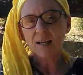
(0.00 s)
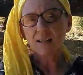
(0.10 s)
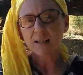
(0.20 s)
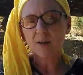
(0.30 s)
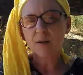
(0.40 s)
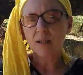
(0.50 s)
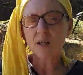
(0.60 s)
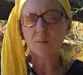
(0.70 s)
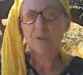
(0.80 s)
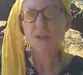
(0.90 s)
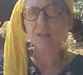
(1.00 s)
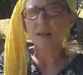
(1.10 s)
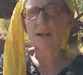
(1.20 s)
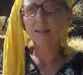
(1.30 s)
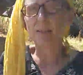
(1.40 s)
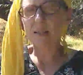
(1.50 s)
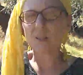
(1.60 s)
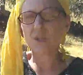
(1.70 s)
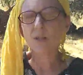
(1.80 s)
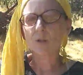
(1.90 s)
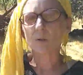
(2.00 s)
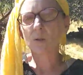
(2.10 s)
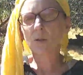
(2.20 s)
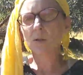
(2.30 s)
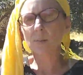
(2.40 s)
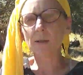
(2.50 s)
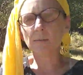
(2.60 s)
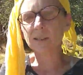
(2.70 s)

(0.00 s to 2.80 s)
I can carry an object and lead Chino. Come on.